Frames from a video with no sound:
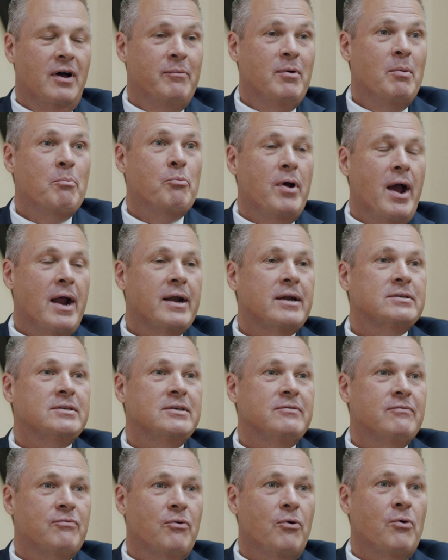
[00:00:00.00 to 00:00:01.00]
I've been
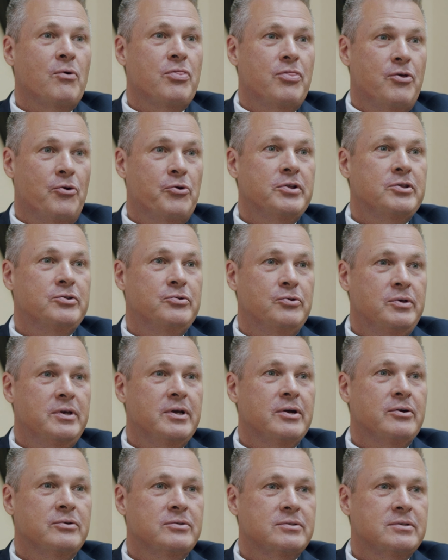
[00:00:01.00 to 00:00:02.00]
practicing for 32
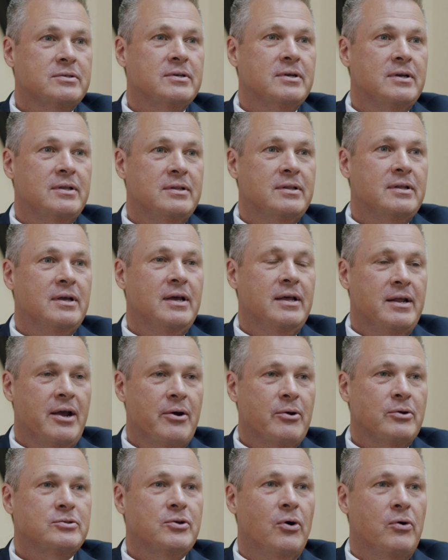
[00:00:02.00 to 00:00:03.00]
years in
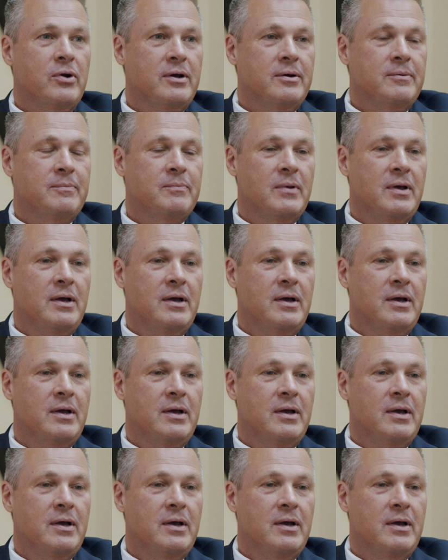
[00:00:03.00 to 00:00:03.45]
Arizona.